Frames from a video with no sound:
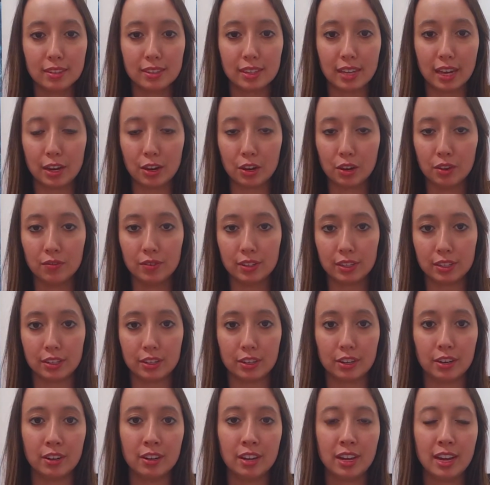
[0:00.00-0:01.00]
Say you're a
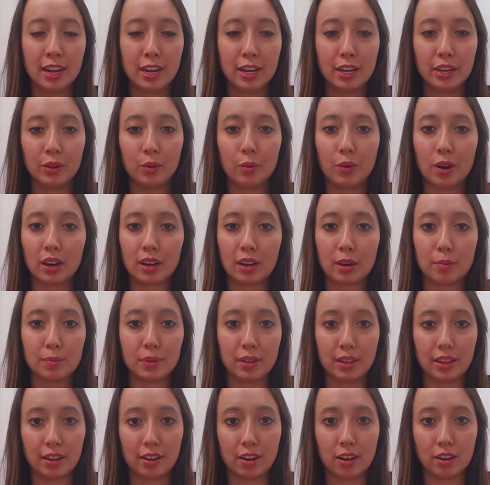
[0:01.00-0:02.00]
visitor, you walk up
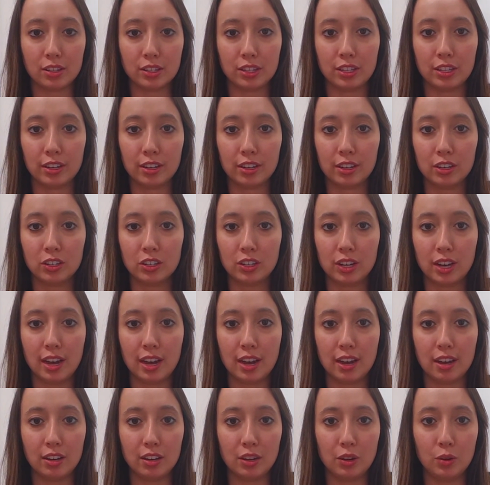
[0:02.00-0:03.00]
to the concierge
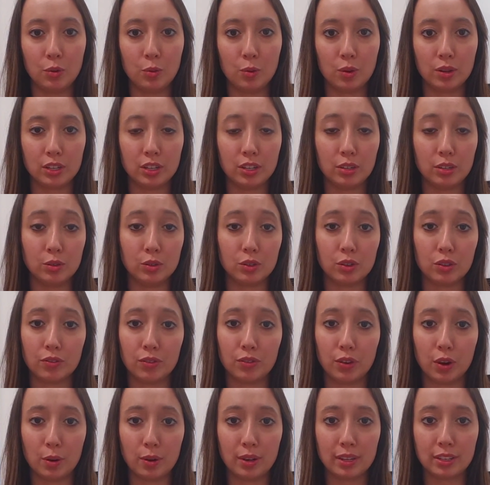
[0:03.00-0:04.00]
and you want to use your
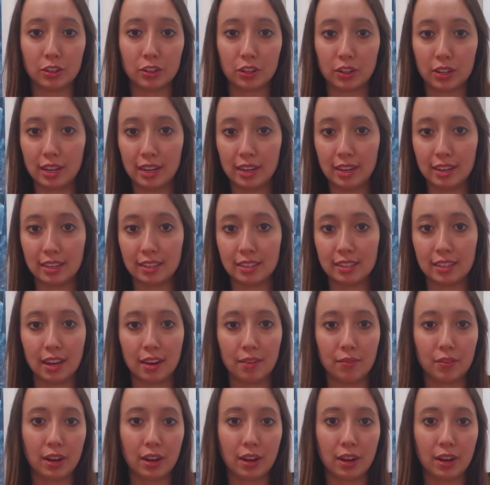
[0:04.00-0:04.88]
phone as your key instead of